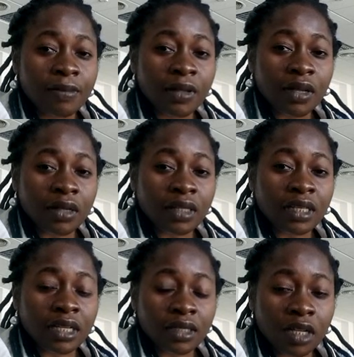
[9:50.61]
because
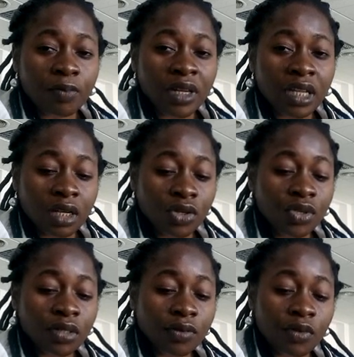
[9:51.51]
it has helped many
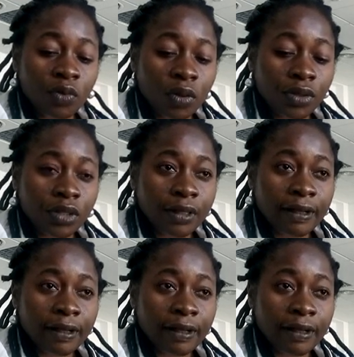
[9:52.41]
countries of the world.